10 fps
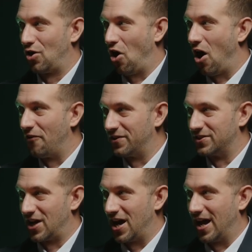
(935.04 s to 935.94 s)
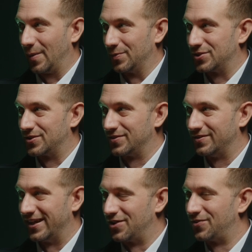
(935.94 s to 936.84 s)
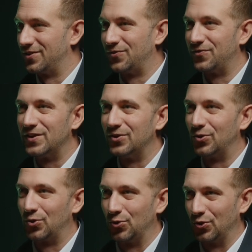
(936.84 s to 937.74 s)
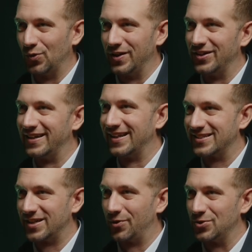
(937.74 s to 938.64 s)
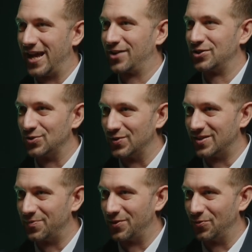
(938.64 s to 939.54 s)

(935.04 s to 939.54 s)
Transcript: oftentimes like you feel cool when you get someone who's actually doing something